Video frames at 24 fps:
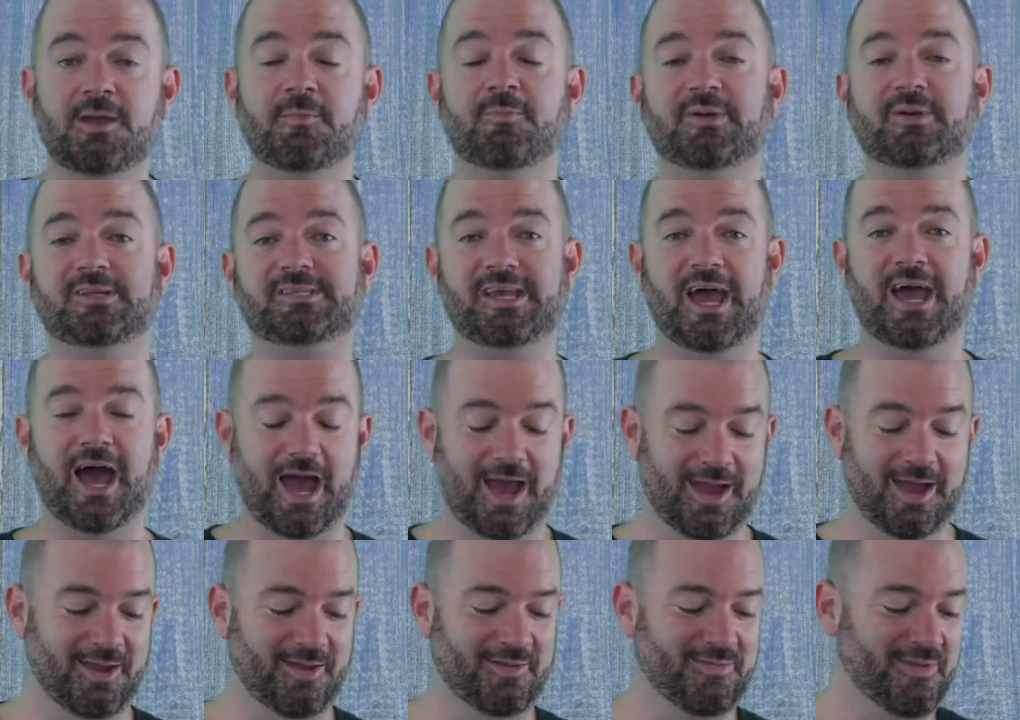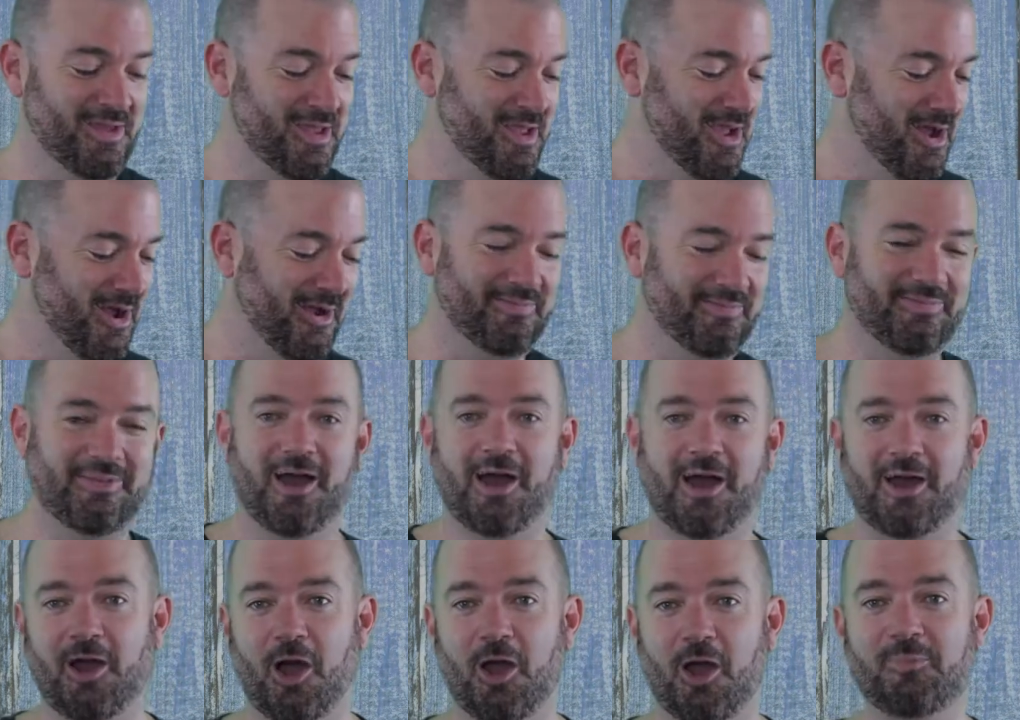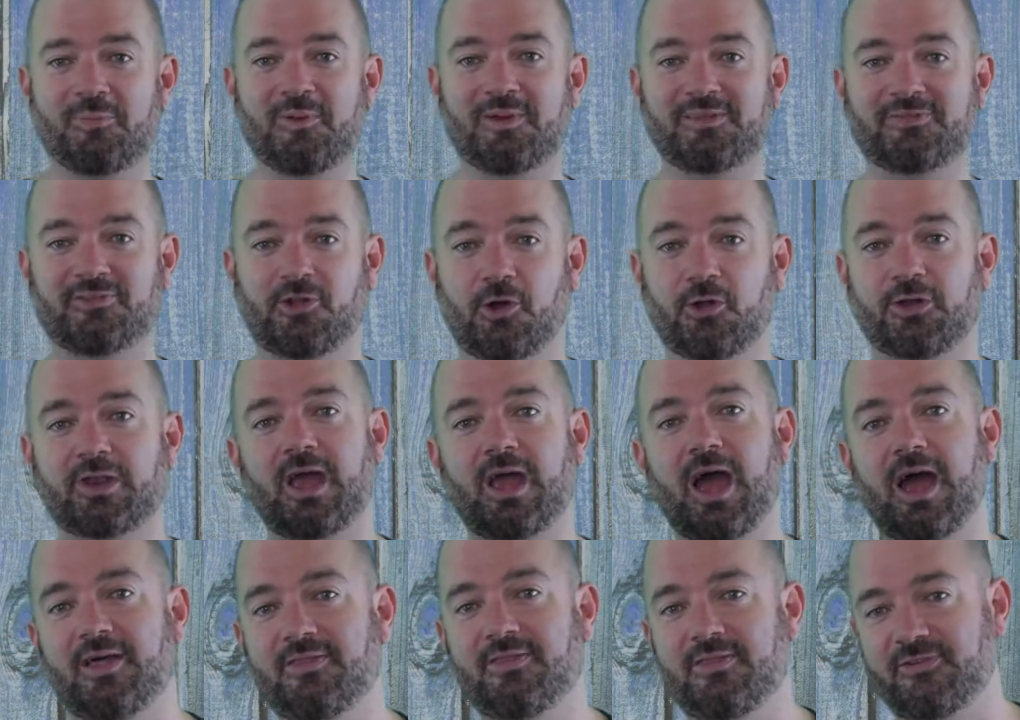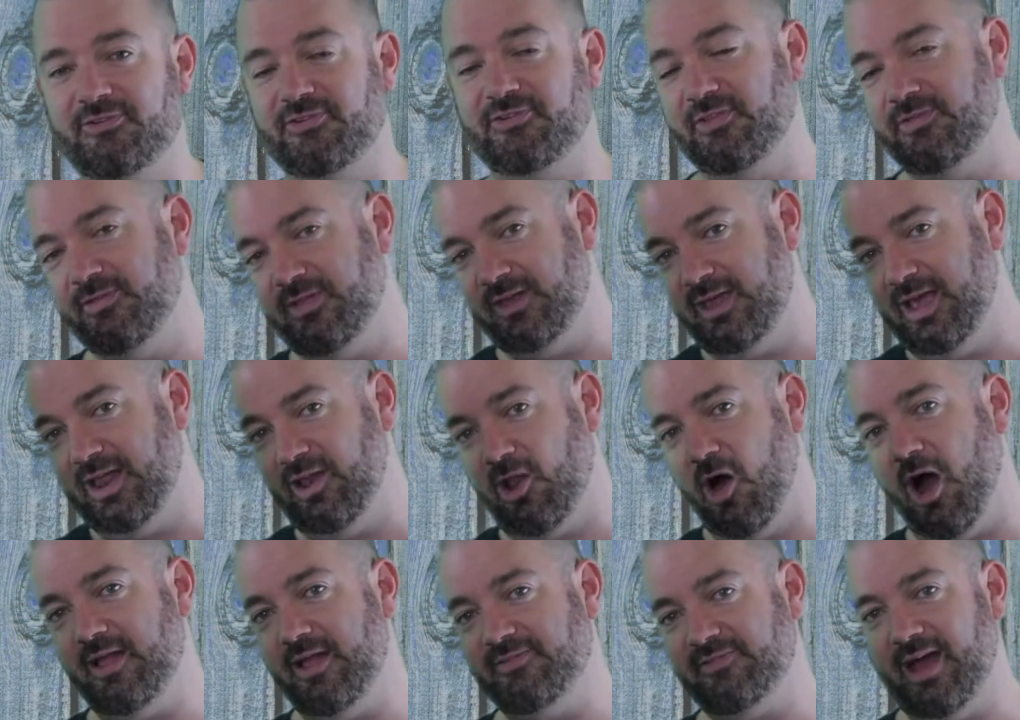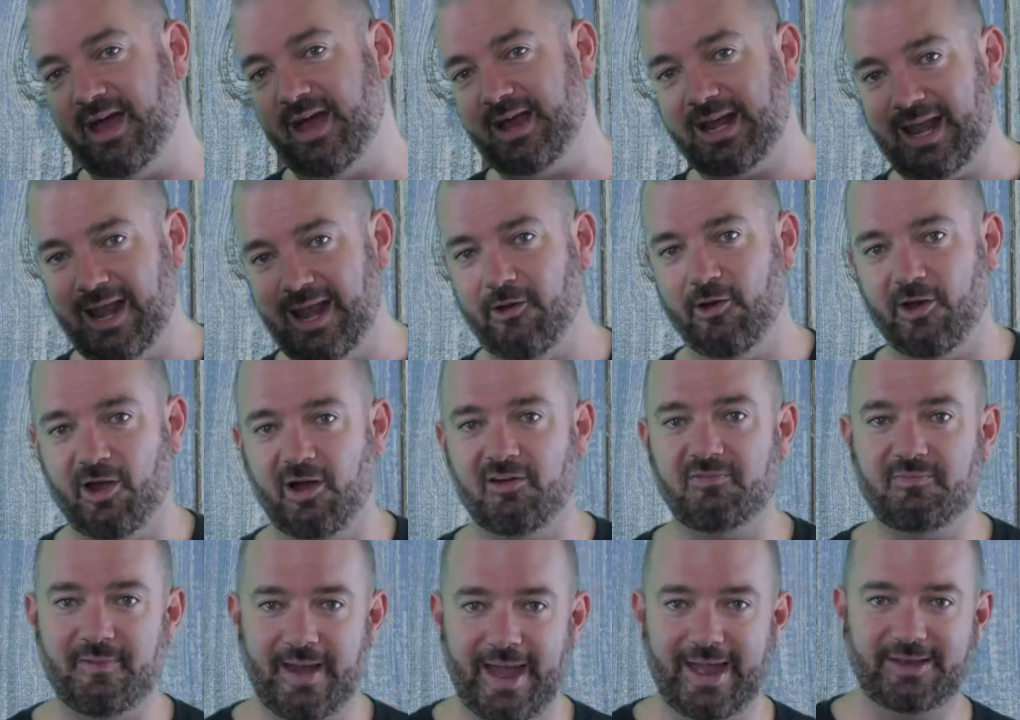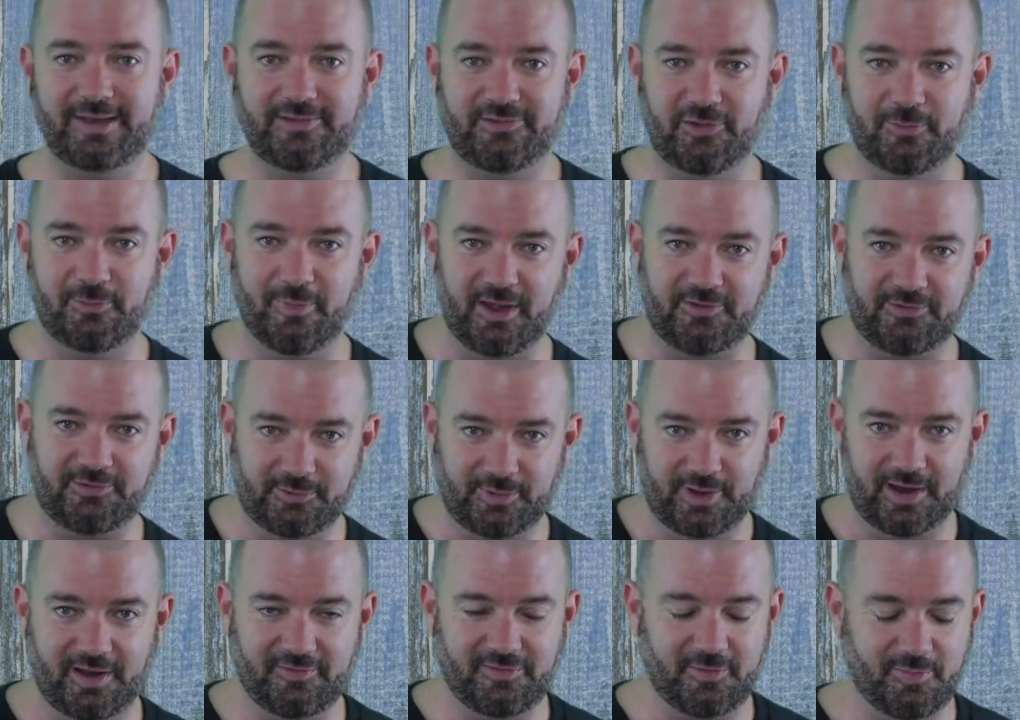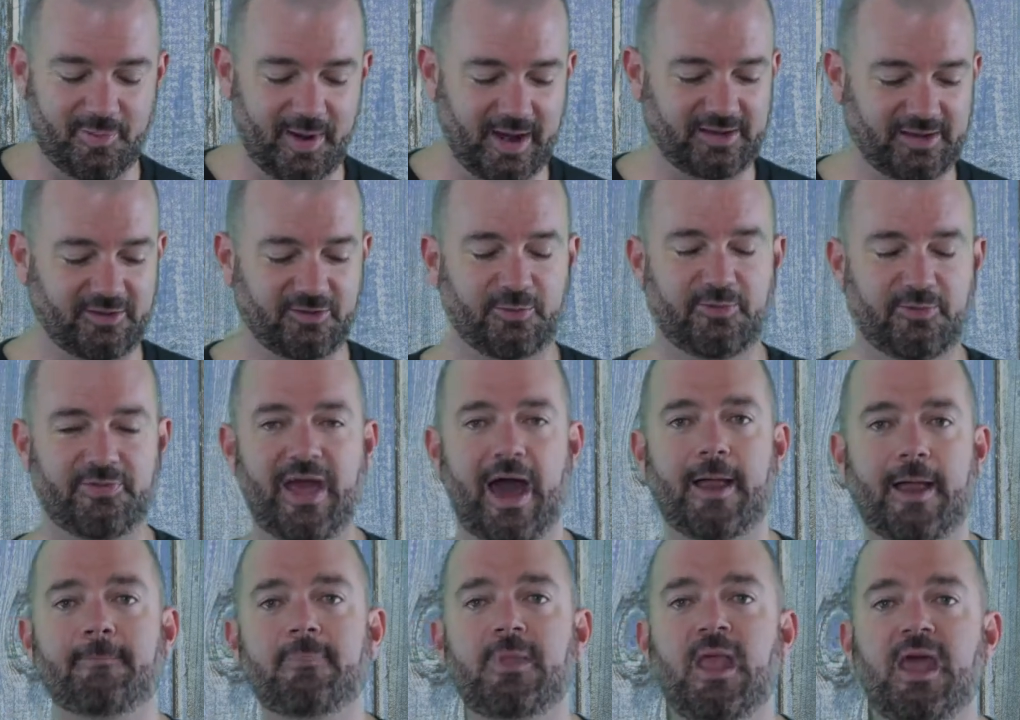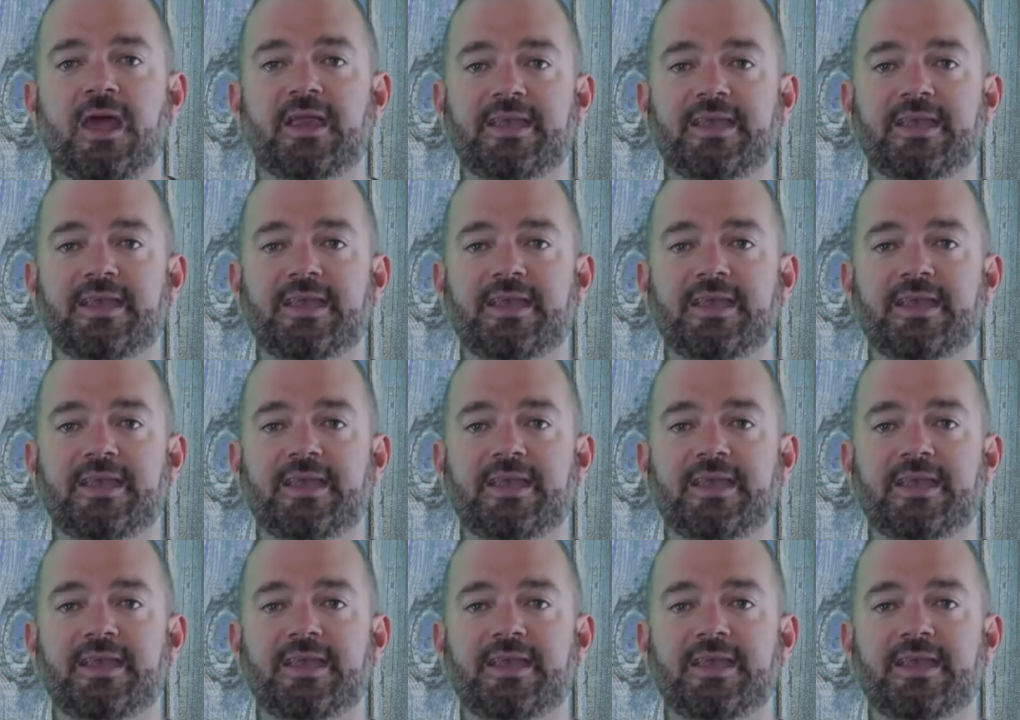But I hope it's not, the lights aren't glaring off my head too much. I'm have to practice with that.